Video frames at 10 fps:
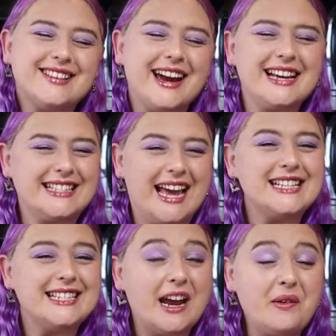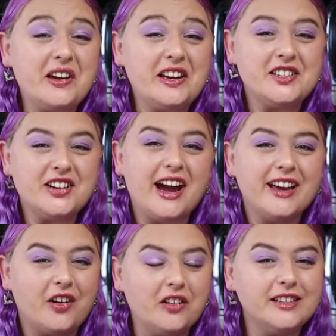it's Grace and today we're going to
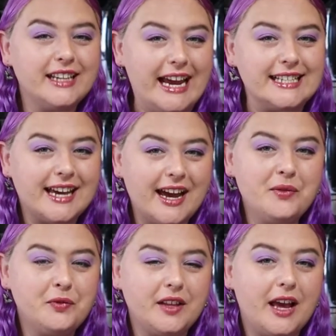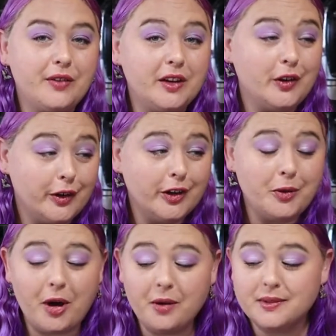try Golden Gaytime flavoured
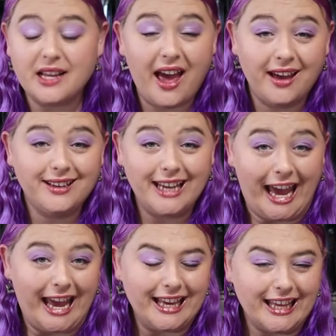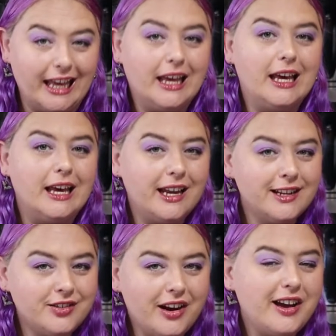Coco Pops and cake. In
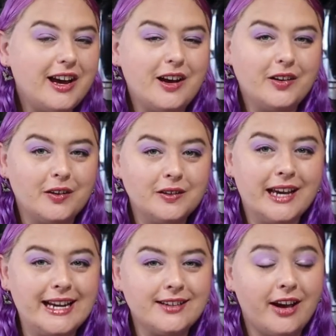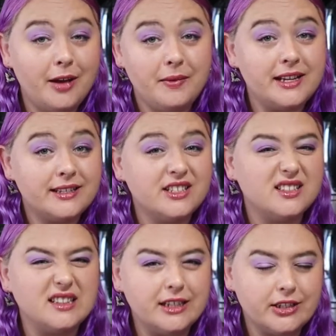Australia, a Golden Gaytime is a
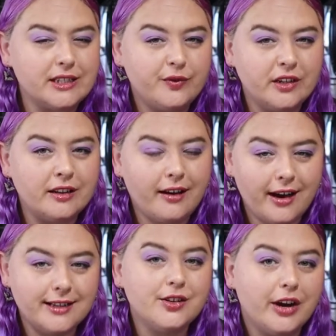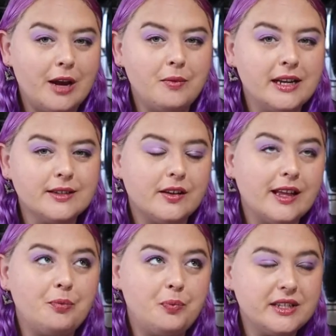delicious vanilla ice cream and it's got
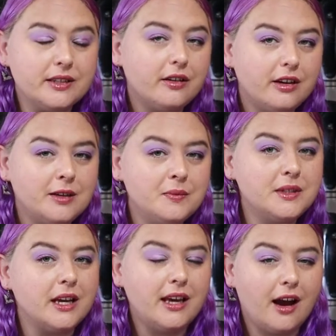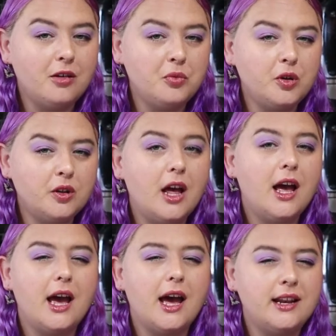like biscuit crumbs and caramel
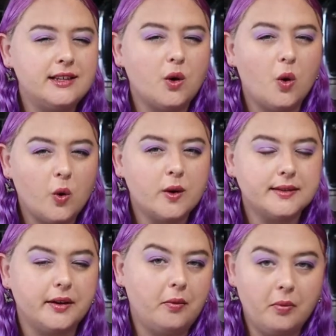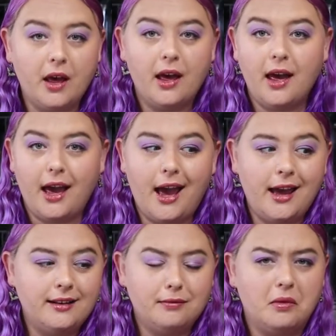and it's awesome.
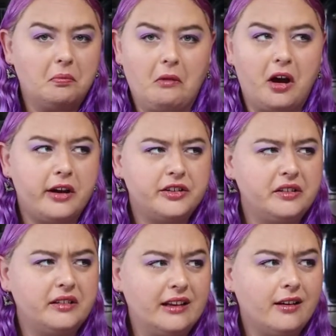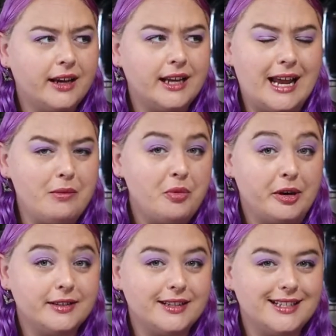And I don't think I can name a
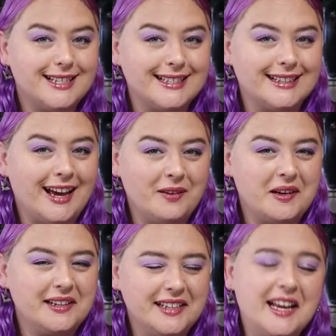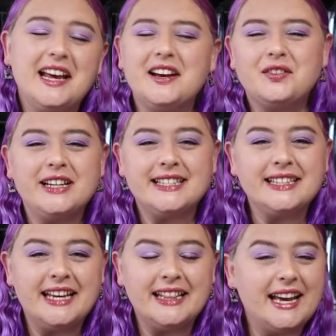person that doesn't like one.
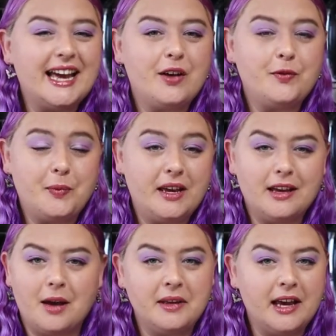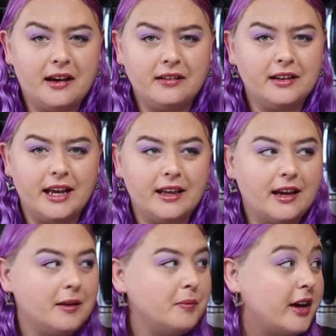Recently they have been coming out, like
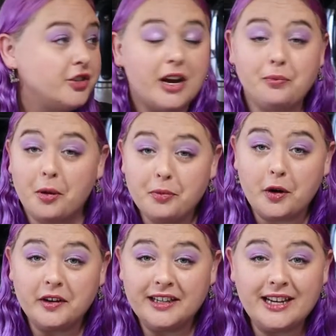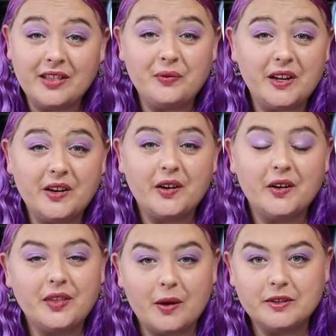um, I tried popcorn in another video,
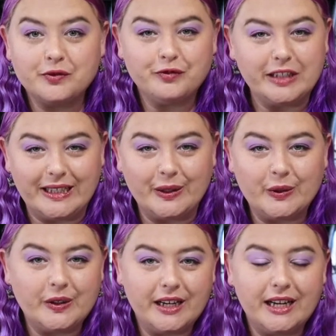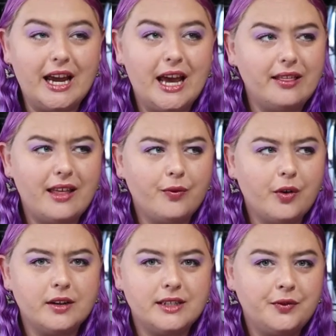that was really good. They've
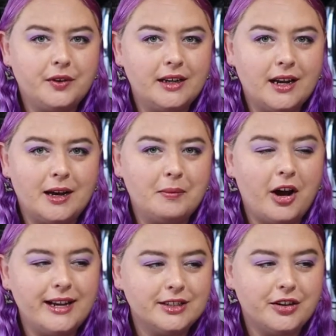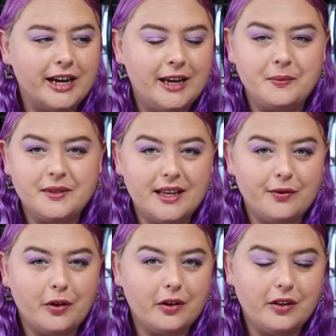got different um, ice creams,
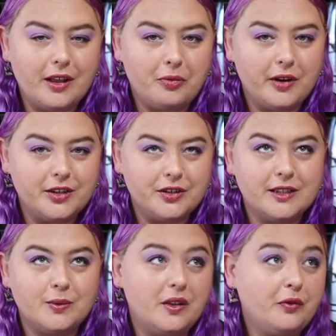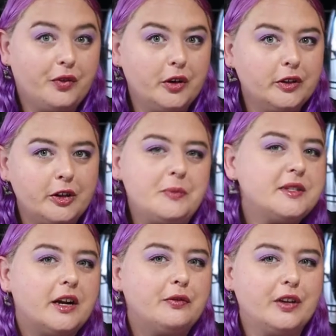they've got collaborations with Froot Loops
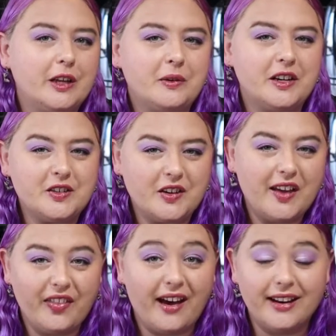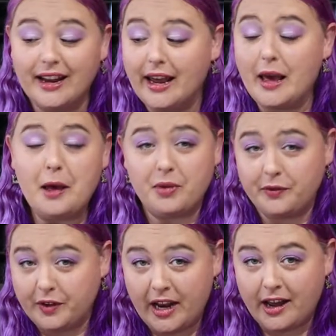and I really want to try that.
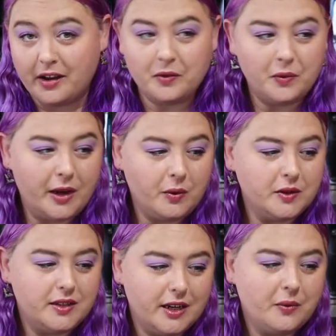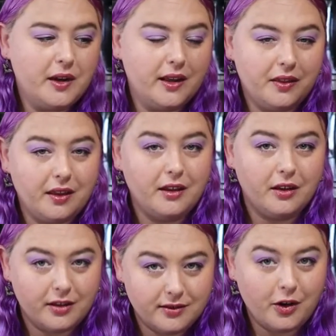But for now, we will stick with
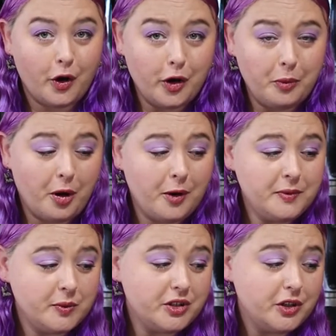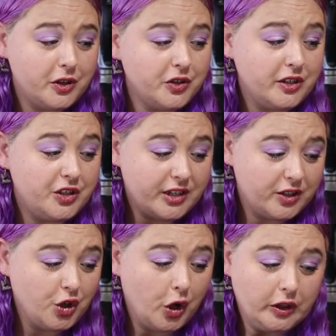Coco Pops, which are usually
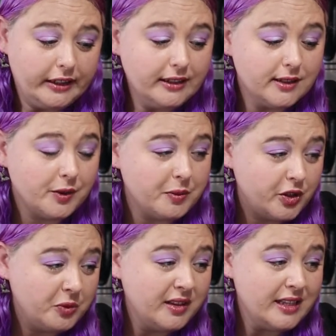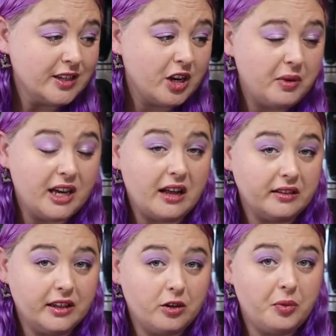just chocolate, so I'm assuming there's going to be a
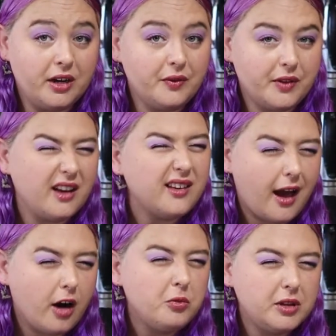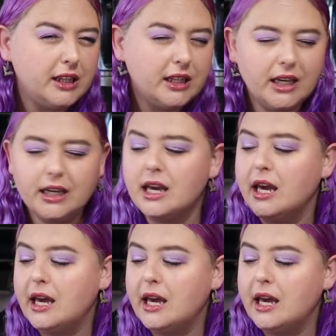little bit of like caramel in there,